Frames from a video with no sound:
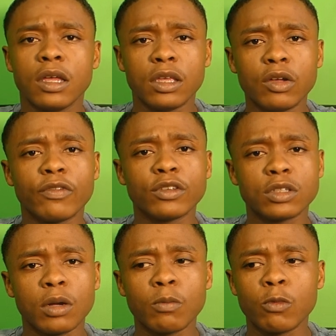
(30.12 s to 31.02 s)
He offered
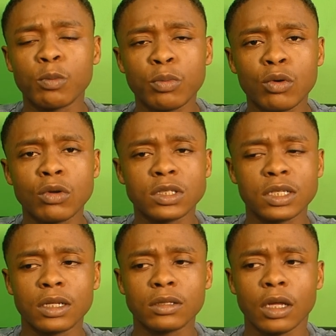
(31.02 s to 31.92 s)
some reports
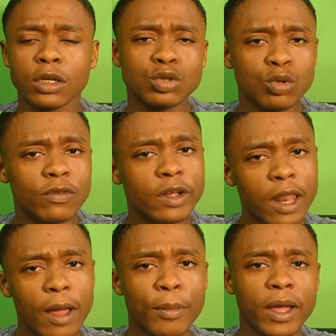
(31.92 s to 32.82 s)
and a sort of
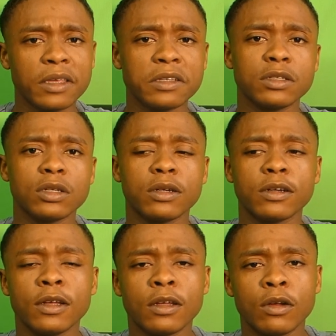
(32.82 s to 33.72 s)
clap back
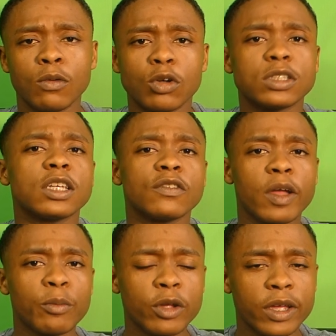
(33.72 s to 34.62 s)
into what Cesc
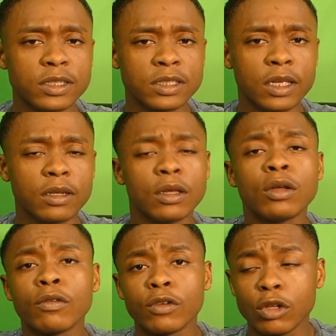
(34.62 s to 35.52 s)
Fabregas said.
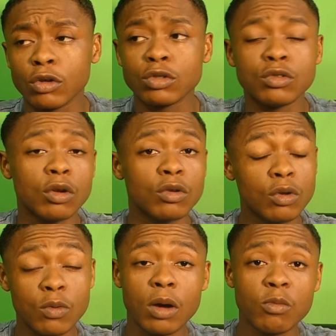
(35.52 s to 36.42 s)
For those who don't
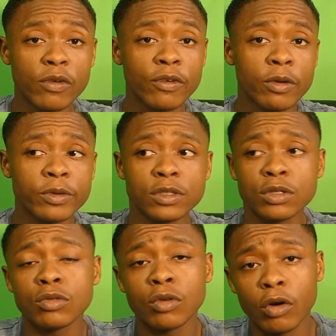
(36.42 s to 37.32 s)
know what I'm referring
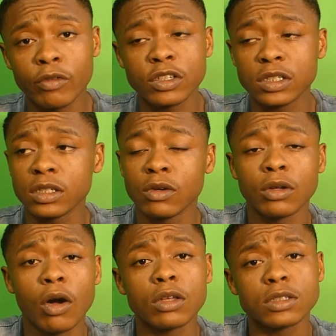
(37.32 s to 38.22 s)
to, obviously
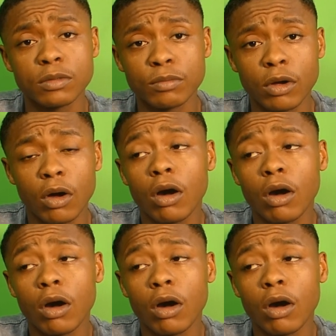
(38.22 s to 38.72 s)
on Arsblog,